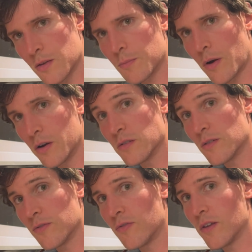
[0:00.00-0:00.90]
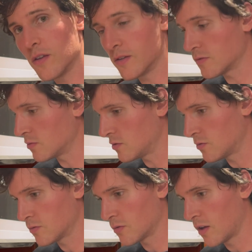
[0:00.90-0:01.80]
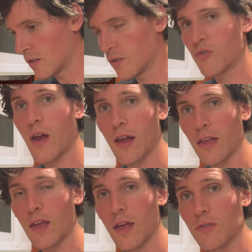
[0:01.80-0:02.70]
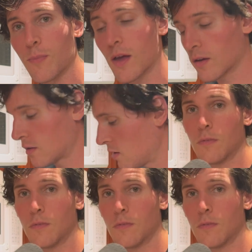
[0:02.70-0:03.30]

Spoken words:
parts of fitness, which is like the tracking aspect.